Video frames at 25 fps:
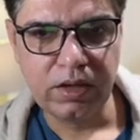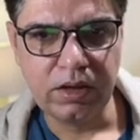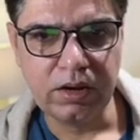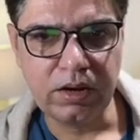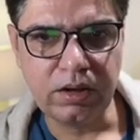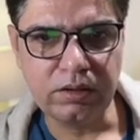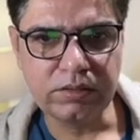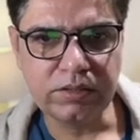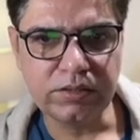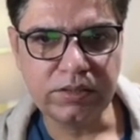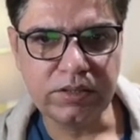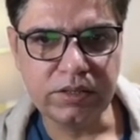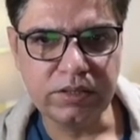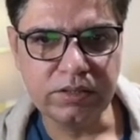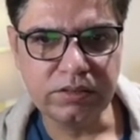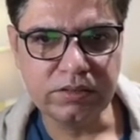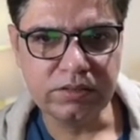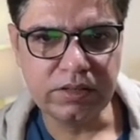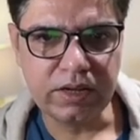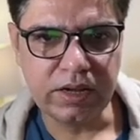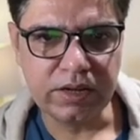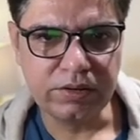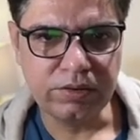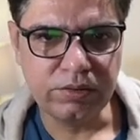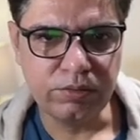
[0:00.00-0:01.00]
Now the thing
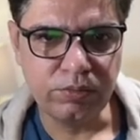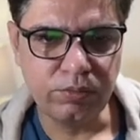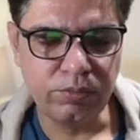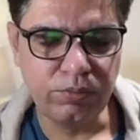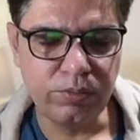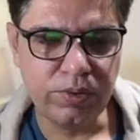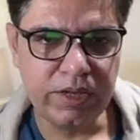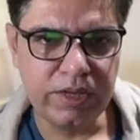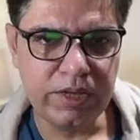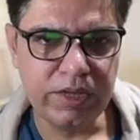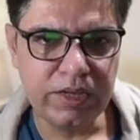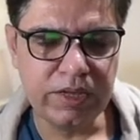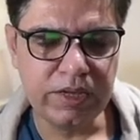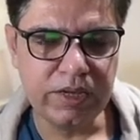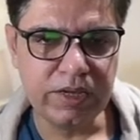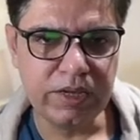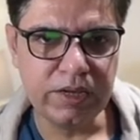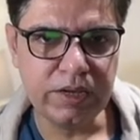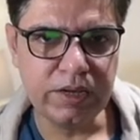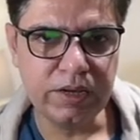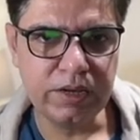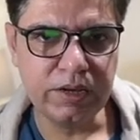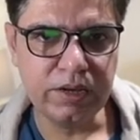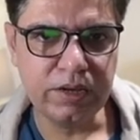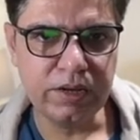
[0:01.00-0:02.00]
is that we,
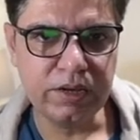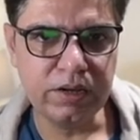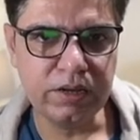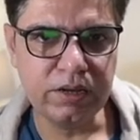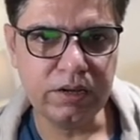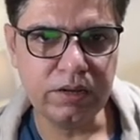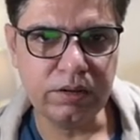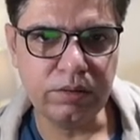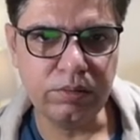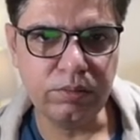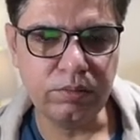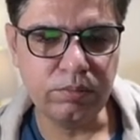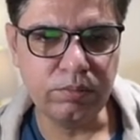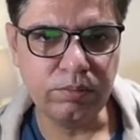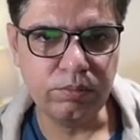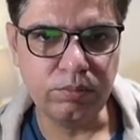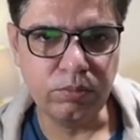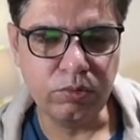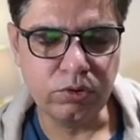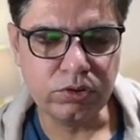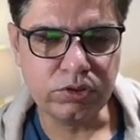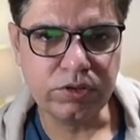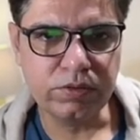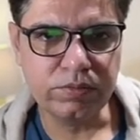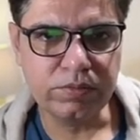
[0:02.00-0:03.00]

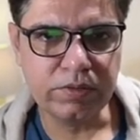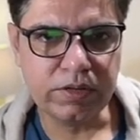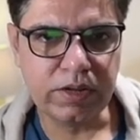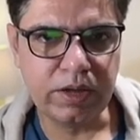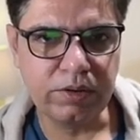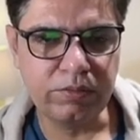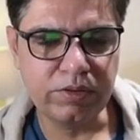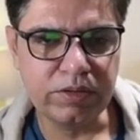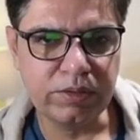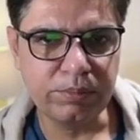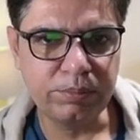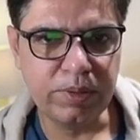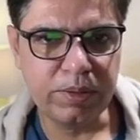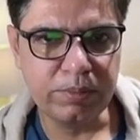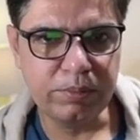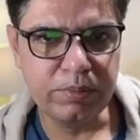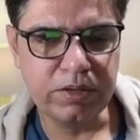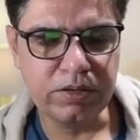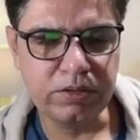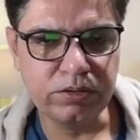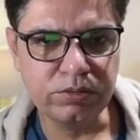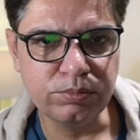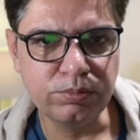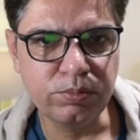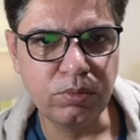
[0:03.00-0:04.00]
most of the time when the
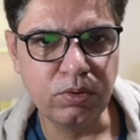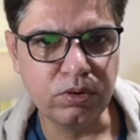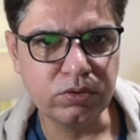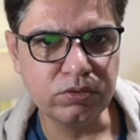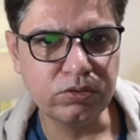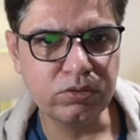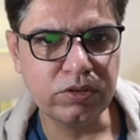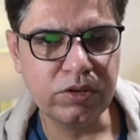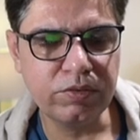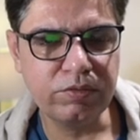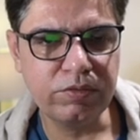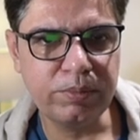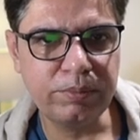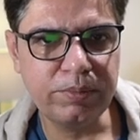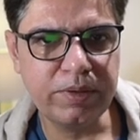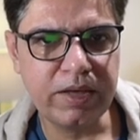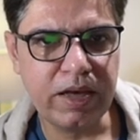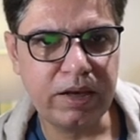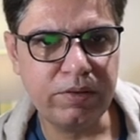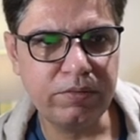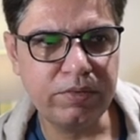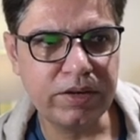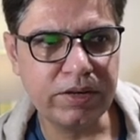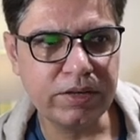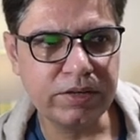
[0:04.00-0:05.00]
baby is born, so they will be
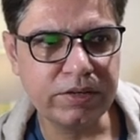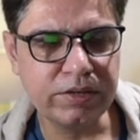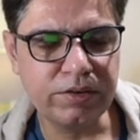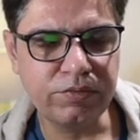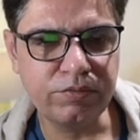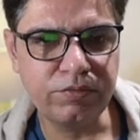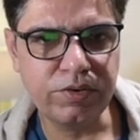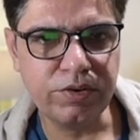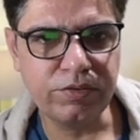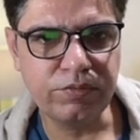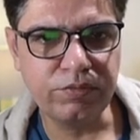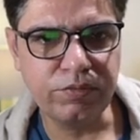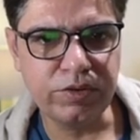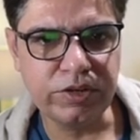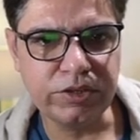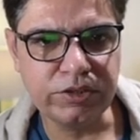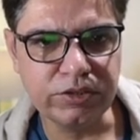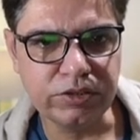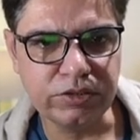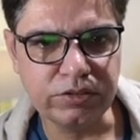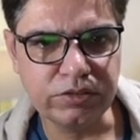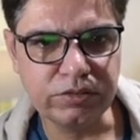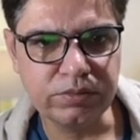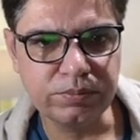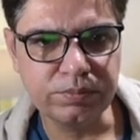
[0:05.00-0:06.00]
having different
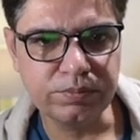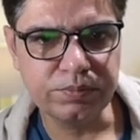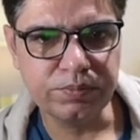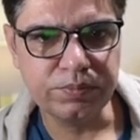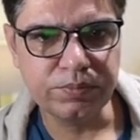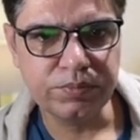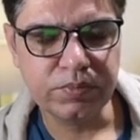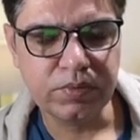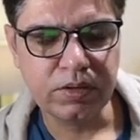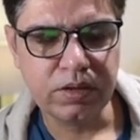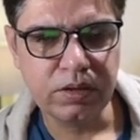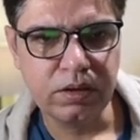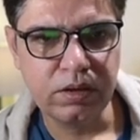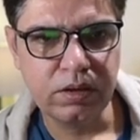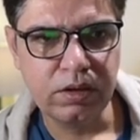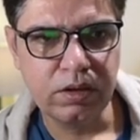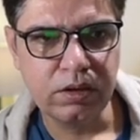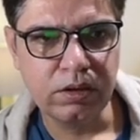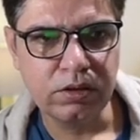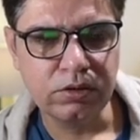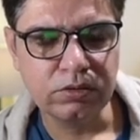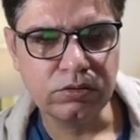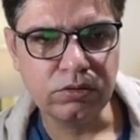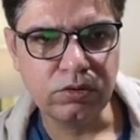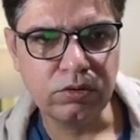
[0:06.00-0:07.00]
features.
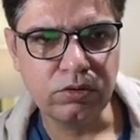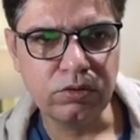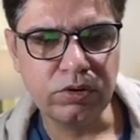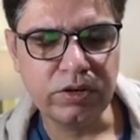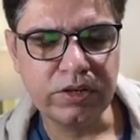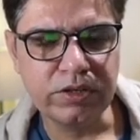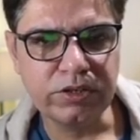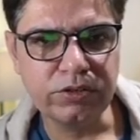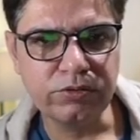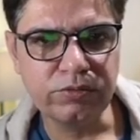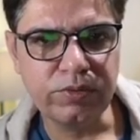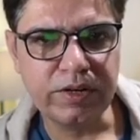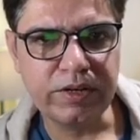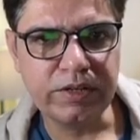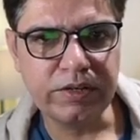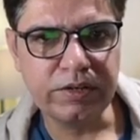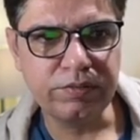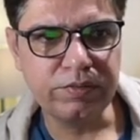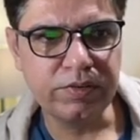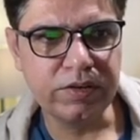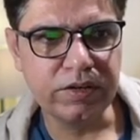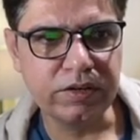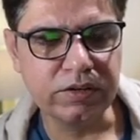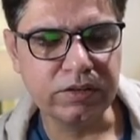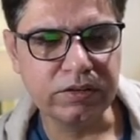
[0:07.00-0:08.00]
So it is very
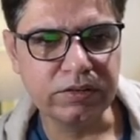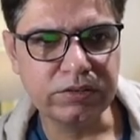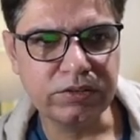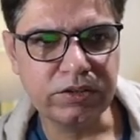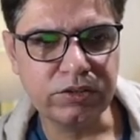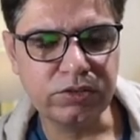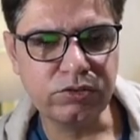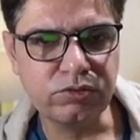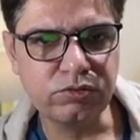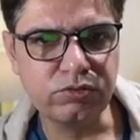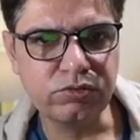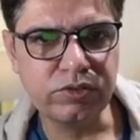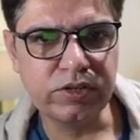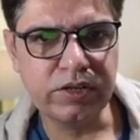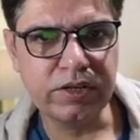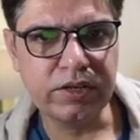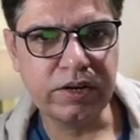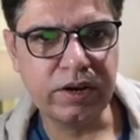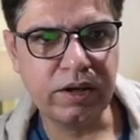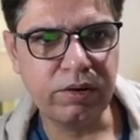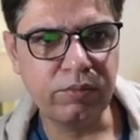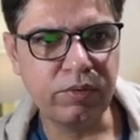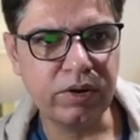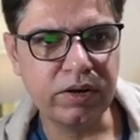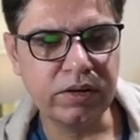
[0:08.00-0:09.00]
difficult just to say
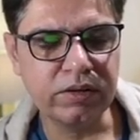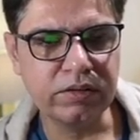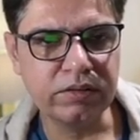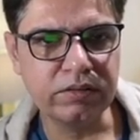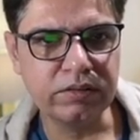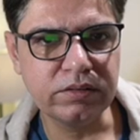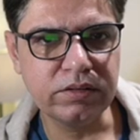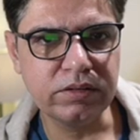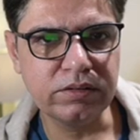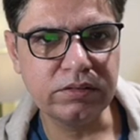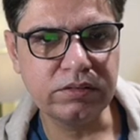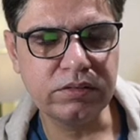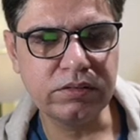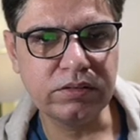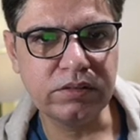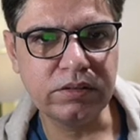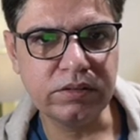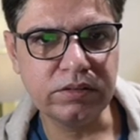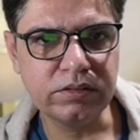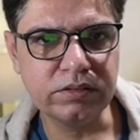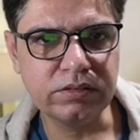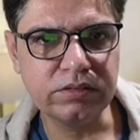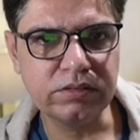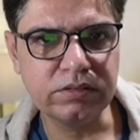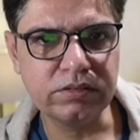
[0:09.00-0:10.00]
like, well, this
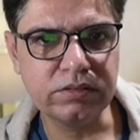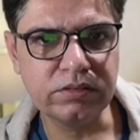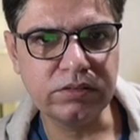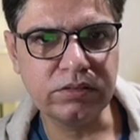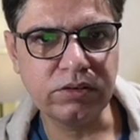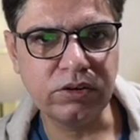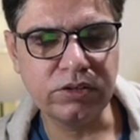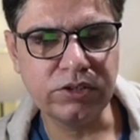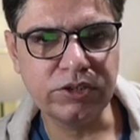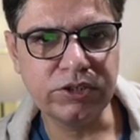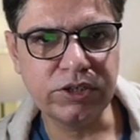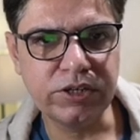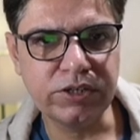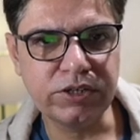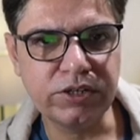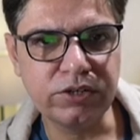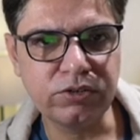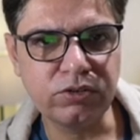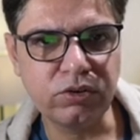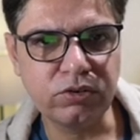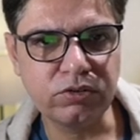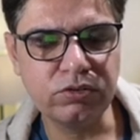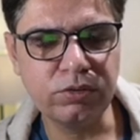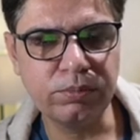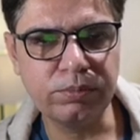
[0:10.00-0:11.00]
is congenital
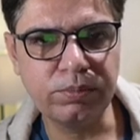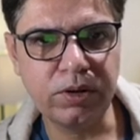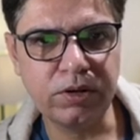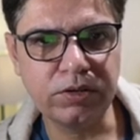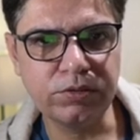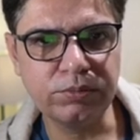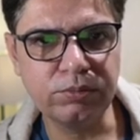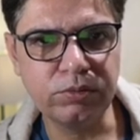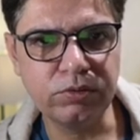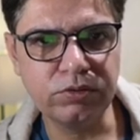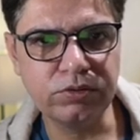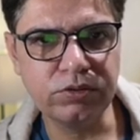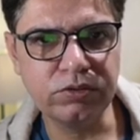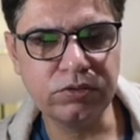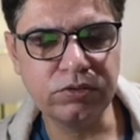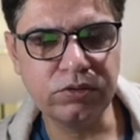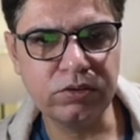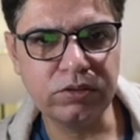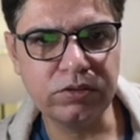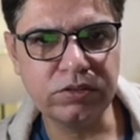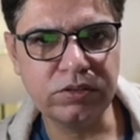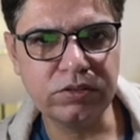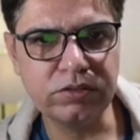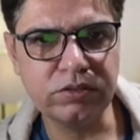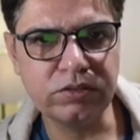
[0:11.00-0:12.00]
toxoplasmosis,
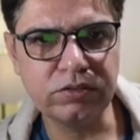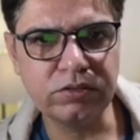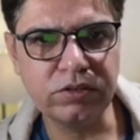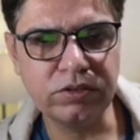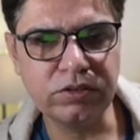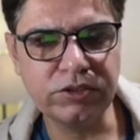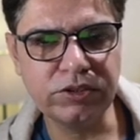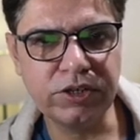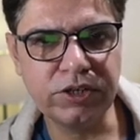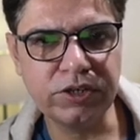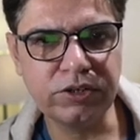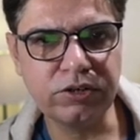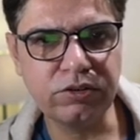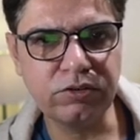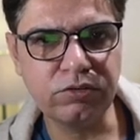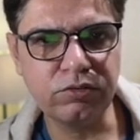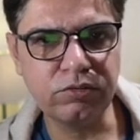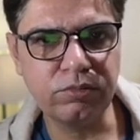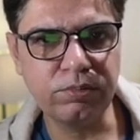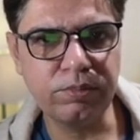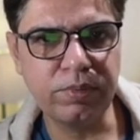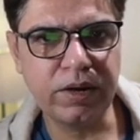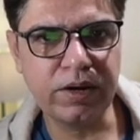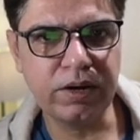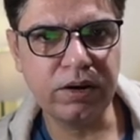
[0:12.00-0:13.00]
or this is congenital
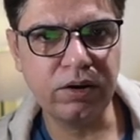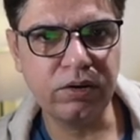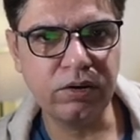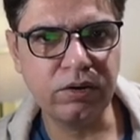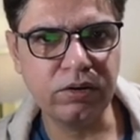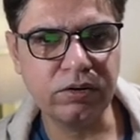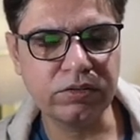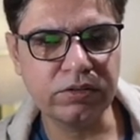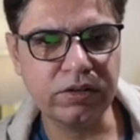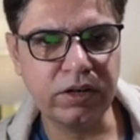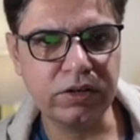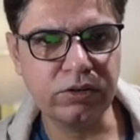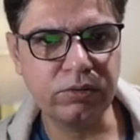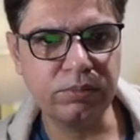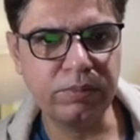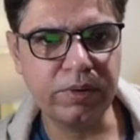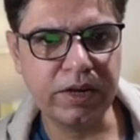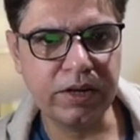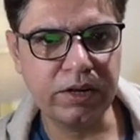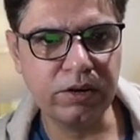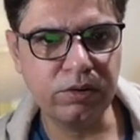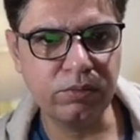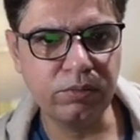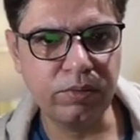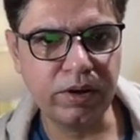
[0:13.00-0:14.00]
rubella or
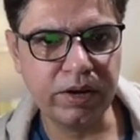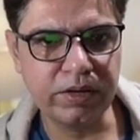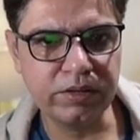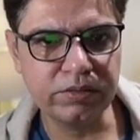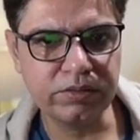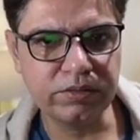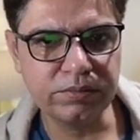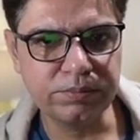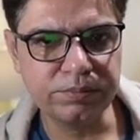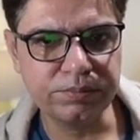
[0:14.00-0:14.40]
cytomegalovirus.